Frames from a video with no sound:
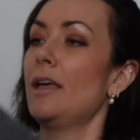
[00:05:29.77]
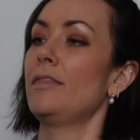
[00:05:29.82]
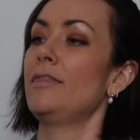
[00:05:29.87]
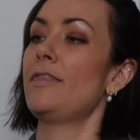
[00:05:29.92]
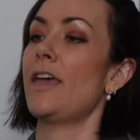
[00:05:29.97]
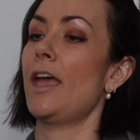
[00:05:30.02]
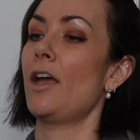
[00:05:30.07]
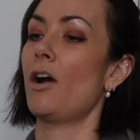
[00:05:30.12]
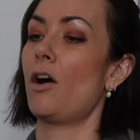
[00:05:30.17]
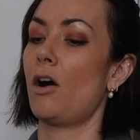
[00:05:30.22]

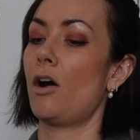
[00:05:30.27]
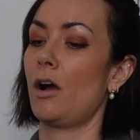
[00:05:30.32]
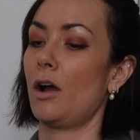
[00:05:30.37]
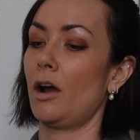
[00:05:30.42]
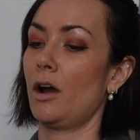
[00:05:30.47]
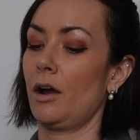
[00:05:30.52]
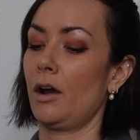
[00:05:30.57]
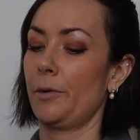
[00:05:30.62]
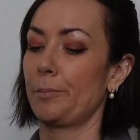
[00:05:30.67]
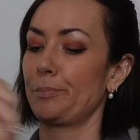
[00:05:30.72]
They
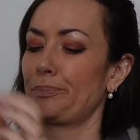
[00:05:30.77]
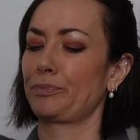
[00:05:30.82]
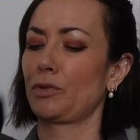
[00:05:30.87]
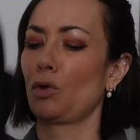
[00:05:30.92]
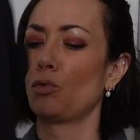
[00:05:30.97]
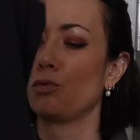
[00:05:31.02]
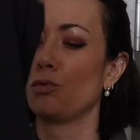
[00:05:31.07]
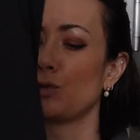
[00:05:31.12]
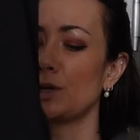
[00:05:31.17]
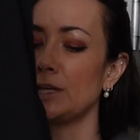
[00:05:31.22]
are
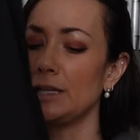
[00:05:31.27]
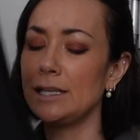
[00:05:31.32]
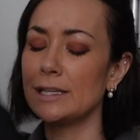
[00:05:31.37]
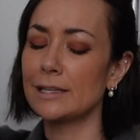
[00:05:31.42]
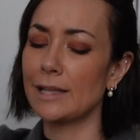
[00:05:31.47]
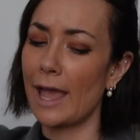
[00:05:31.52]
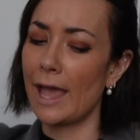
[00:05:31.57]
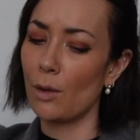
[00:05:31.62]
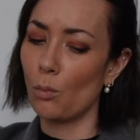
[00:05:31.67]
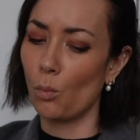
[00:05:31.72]
really
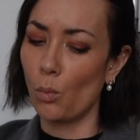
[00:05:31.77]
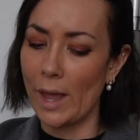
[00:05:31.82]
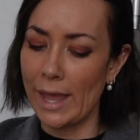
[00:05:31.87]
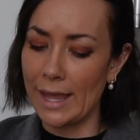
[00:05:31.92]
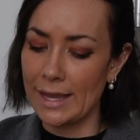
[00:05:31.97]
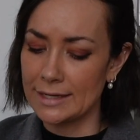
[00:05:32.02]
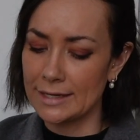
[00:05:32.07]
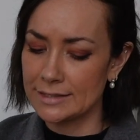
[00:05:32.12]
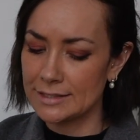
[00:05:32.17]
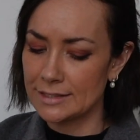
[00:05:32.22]

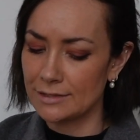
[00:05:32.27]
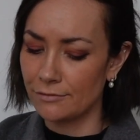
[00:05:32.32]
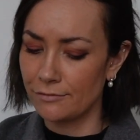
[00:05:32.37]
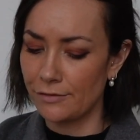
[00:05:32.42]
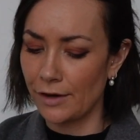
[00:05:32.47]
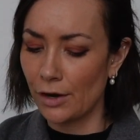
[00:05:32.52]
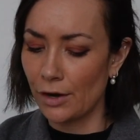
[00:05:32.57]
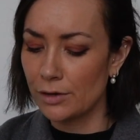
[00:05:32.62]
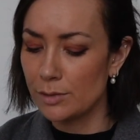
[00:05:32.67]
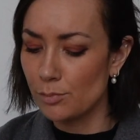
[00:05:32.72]
lightweight,
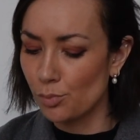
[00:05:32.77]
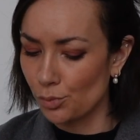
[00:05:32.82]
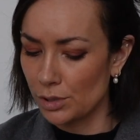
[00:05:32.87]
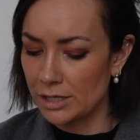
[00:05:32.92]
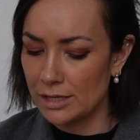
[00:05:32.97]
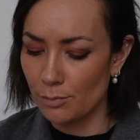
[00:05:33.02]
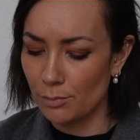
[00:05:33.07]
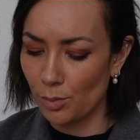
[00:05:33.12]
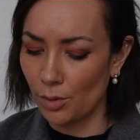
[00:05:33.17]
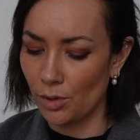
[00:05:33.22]
very
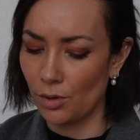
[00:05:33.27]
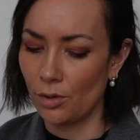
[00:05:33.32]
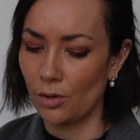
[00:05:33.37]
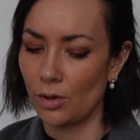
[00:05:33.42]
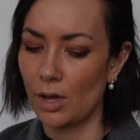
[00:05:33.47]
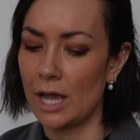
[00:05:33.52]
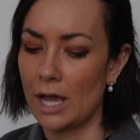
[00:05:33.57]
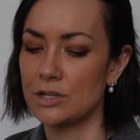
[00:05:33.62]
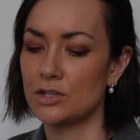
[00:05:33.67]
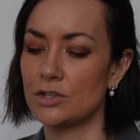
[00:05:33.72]

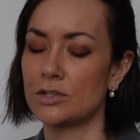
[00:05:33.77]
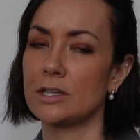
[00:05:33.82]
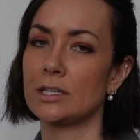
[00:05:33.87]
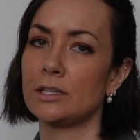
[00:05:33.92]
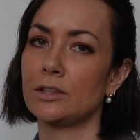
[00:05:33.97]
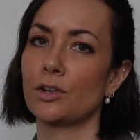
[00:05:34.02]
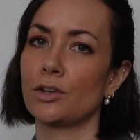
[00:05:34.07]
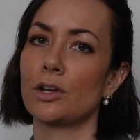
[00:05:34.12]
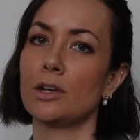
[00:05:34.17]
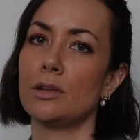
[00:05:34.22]
breathable. I just
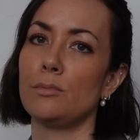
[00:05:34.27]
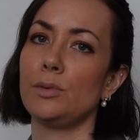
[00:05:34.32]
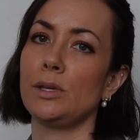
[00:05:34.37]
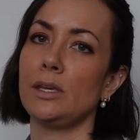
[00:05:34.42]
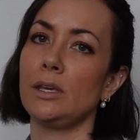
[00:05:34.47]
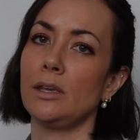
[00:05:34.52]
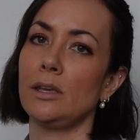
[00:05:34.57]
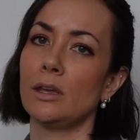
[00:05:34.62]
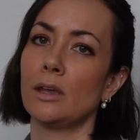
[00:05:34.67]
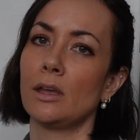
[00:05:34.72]
think they're going to
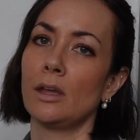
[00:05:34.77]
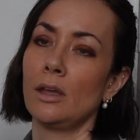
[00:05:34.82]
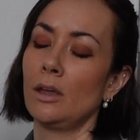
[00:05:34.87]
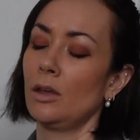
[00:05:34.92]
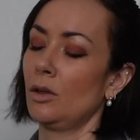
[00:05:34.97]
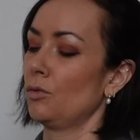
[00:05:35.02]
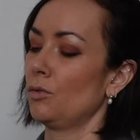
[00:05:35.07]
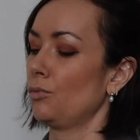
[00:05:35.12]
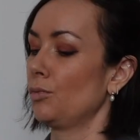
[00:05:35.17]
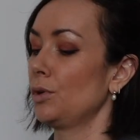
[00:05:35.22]
be
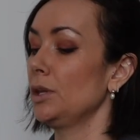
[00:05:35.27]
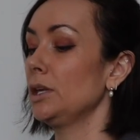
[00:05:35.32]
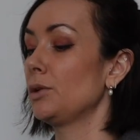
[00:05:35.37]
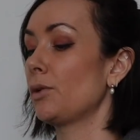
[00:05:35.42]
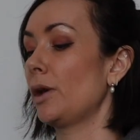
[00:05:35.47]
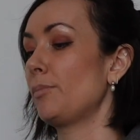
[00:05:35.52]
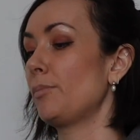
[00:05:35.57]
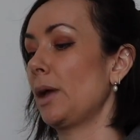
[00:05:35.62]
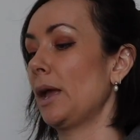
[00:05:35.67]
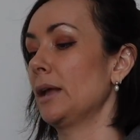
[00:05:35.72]
really
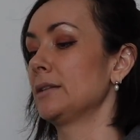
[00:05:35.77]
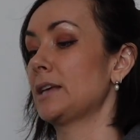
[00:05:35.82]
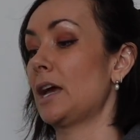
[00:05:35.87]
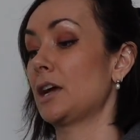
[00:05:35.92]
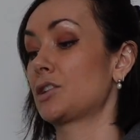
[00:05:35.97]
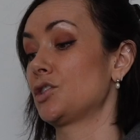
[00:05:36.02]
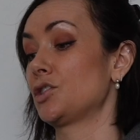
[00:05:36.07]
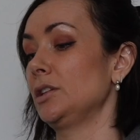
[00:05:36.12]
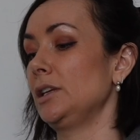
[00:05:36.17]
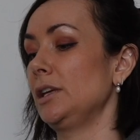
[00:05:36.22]
great pants
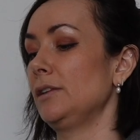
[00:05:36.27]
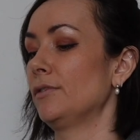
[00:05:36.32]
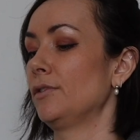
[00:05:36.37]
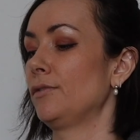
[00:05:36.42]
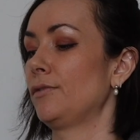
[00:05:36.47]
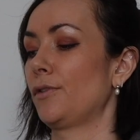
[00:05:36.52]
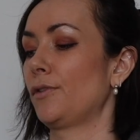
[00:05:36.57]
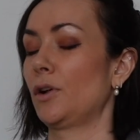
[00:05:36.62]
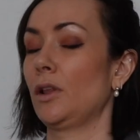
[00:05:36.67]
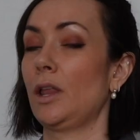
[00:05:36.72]
actually even
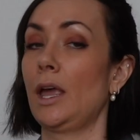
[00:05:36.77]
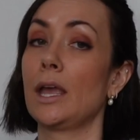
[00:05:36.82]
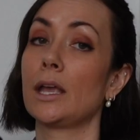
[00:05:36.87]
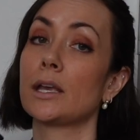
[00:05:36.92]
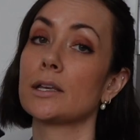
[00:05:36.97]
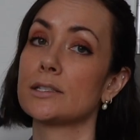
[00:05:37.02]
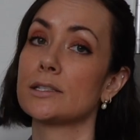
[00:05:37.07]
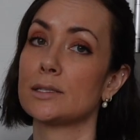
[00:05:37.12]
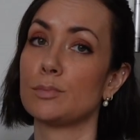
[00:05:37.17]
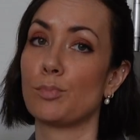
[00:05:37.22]
for like
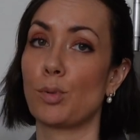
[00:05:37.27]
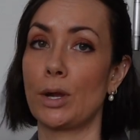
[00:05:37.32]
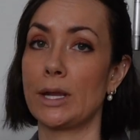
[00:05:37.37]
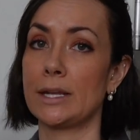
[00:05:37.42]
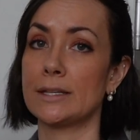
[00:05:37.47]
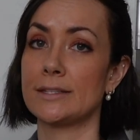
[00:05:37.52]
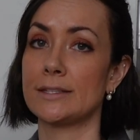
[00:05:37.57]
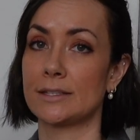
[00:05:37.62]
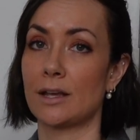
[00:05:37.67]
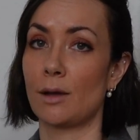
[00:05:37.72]
spring
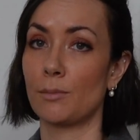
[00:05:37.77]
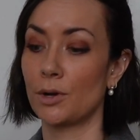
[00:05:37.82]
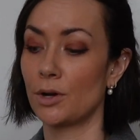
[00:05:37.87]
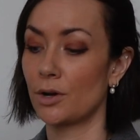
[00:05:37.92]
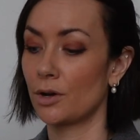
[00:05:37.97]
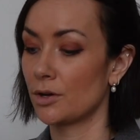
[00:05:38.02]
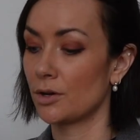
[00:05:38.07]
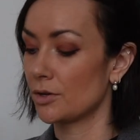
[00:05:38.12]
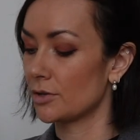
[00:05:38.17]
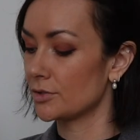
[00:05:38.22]
and
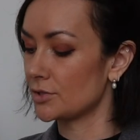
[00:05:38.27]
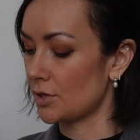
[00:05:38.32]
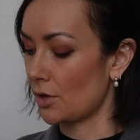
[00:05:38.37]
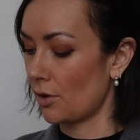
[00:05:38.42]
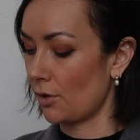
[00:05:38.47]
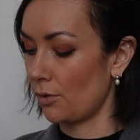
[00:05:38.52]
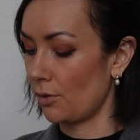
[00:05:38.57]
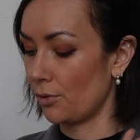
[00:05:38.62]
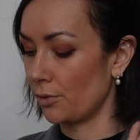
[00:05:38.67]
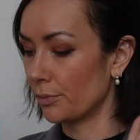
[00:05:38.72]
summer.
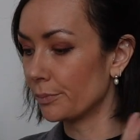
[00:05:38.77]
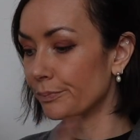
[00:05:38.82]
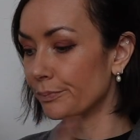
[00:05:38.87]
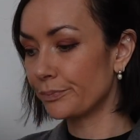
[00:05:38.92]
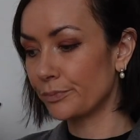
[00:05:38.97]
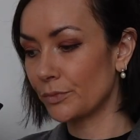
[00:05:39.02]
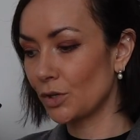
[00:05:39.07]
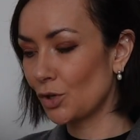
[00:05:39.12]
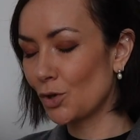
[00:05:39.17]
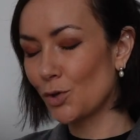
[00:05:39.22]
So
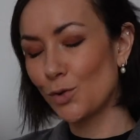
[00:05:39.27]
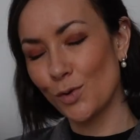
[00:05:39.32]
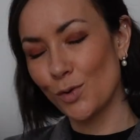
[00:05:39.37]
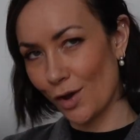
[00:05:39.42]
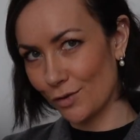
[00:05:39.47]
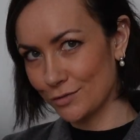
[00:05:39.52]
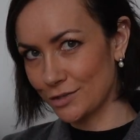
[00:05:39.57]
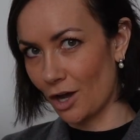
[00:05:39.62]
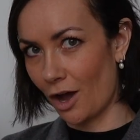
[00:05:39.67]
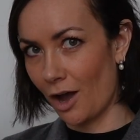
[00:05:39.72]

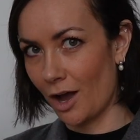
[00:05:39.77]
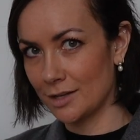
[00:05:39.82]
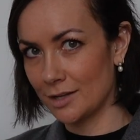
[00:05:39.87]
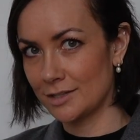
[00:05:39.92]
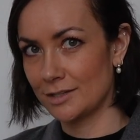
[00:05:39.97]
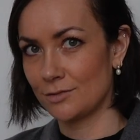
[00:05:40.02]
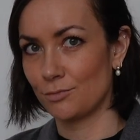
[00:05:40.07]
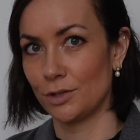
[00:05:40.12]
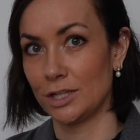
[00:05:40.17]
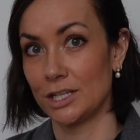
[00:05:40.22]
kudos,
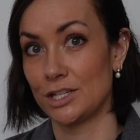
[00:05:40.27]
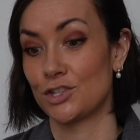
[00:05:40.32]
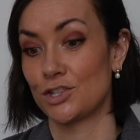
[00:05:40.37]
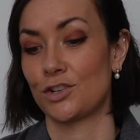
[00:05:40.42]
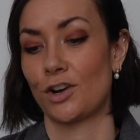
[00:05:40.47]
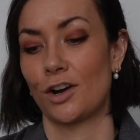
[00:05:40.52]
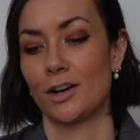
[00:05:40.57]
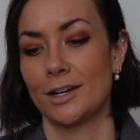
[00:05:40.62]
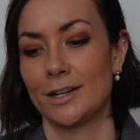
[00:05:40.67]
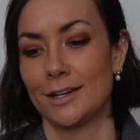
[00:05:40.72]
COS really
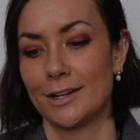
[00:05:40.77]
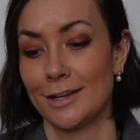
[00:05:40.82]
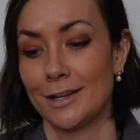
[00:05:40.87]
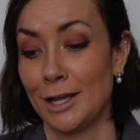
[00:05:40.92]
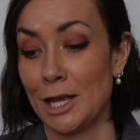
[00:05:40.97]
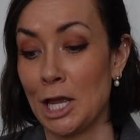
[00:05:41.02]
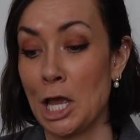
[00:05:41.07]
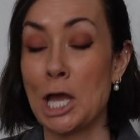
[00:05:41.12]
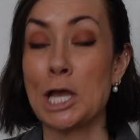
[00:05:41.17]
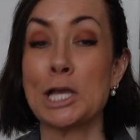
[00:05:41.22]
started
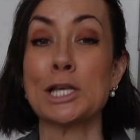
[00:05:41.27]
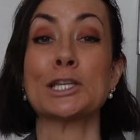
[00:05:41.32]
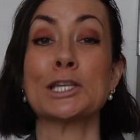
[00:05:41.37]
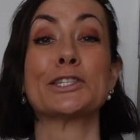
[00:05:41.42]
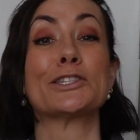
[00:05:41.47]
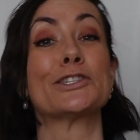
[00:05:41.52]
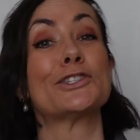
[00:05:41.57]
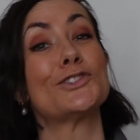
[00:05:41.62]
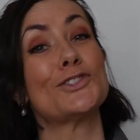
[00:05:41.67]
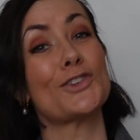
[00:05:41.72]

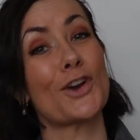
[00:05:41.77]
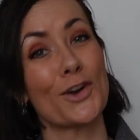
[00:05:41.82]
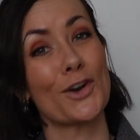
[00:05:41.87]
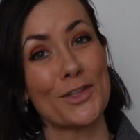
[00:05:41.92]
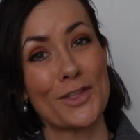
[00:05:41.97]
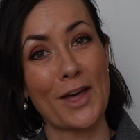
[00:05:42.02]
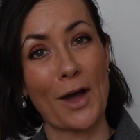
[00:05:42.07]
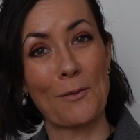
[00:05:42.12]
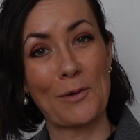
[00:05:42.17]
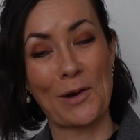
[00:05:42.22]

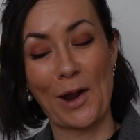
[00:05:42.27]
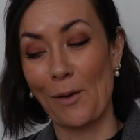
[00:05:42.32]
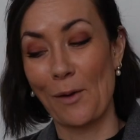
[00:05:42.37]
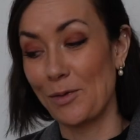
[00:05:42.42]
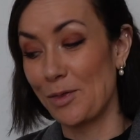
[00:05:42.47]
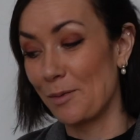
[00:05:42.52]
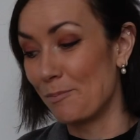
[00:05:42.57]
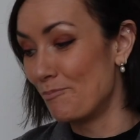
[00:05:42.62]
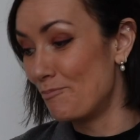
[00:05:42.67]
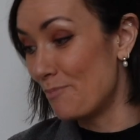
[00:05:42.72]
that one
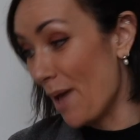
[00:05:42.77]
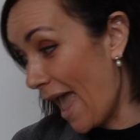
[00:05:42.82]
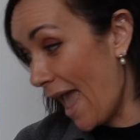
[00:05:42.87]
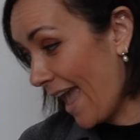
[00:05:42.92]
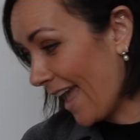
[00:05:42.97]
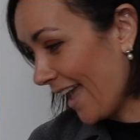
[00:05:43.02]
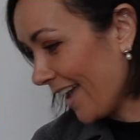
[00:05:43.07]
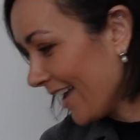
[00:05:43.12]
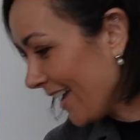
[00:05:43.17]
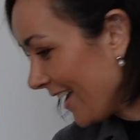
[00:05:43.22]
out with a
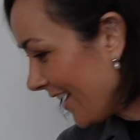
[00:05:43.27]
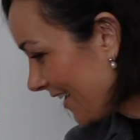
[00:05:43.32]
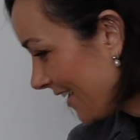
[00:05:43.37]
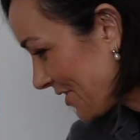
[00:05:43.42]
bang.